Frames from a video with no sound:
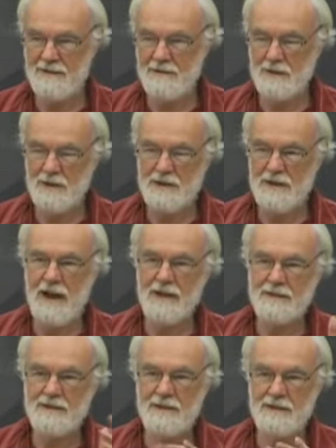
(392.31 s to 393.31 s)
when he
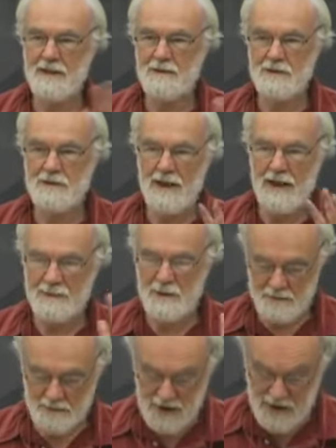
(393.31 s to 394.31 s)
adds things up, doesn't add them
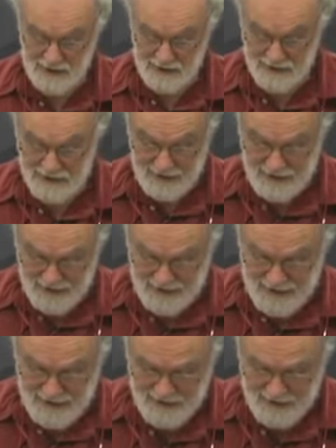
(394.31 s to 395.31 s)
up right.
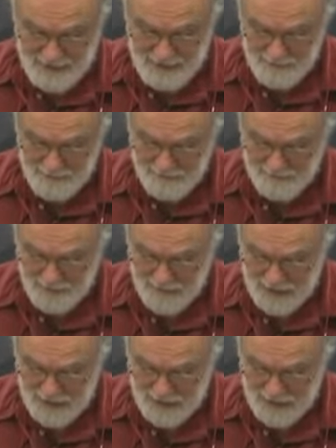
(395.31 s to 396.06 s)
Um,